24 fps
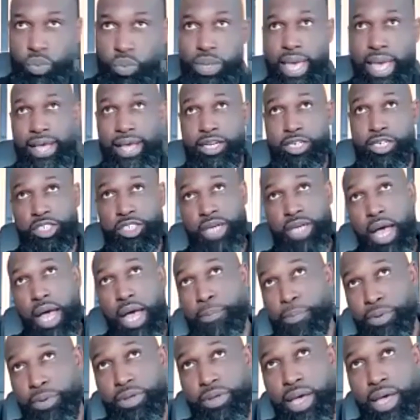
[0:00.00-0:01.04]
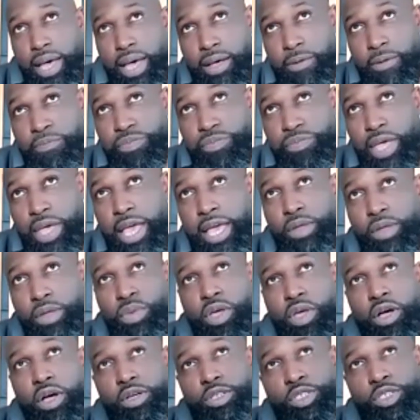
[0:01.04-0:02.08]
had a shop, and
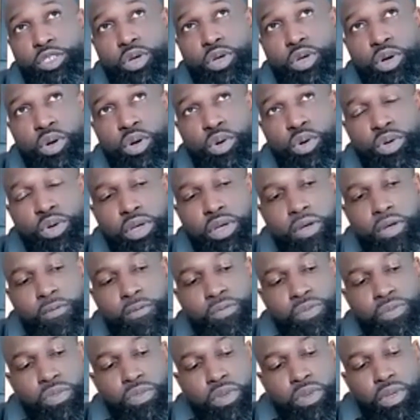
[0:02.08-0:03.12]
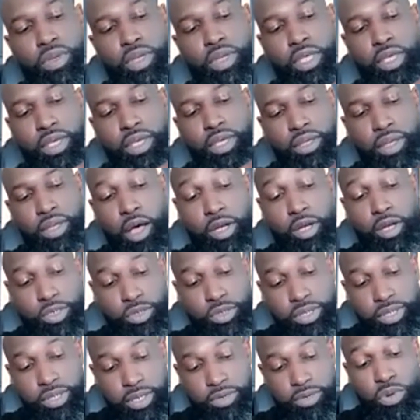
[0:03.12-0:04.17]
he also
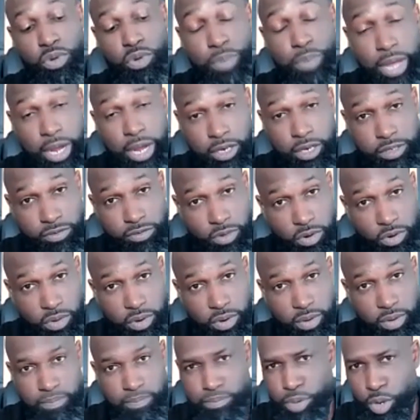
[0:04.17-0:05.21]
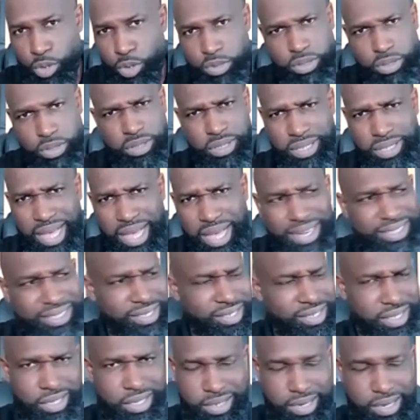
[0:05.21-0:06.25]
did repairs for boats and yachts
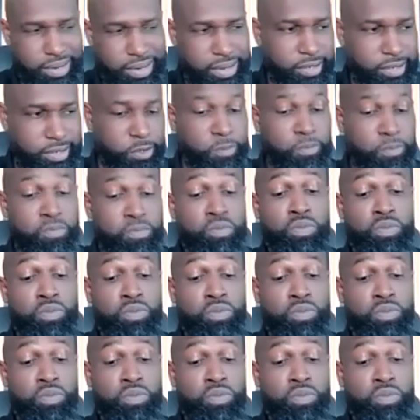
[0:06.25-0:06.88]
and things of that nature.